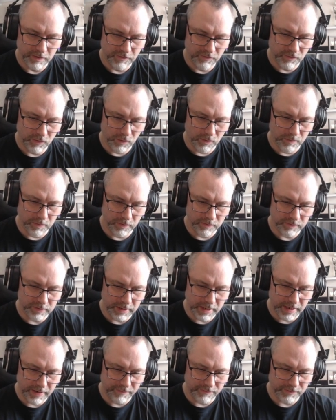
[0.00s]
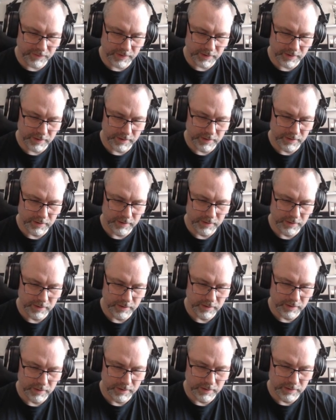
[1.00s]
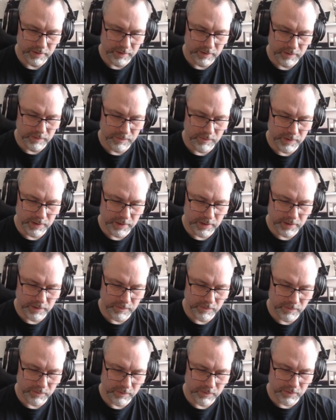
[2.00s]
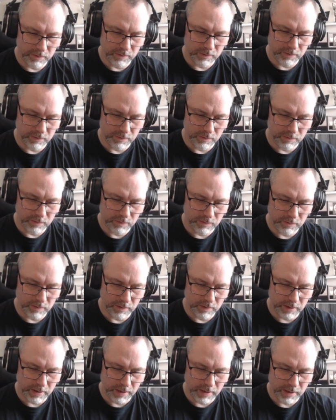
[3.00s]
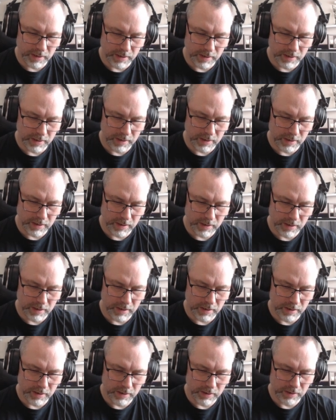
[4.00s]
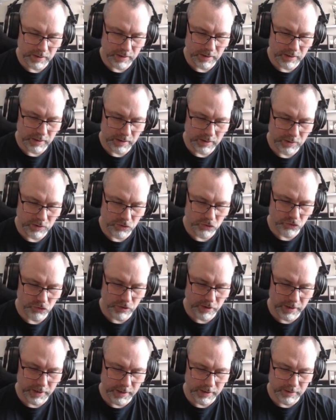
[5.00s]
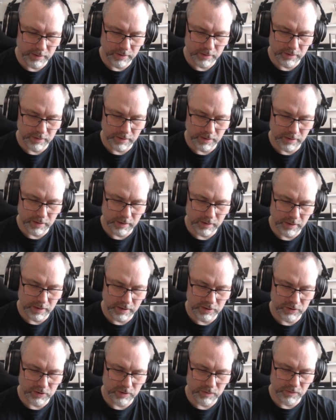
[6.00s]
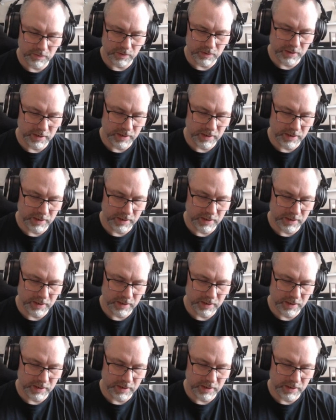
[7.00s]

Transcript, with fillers: Four moves left. We'll do a train. Actually, we've got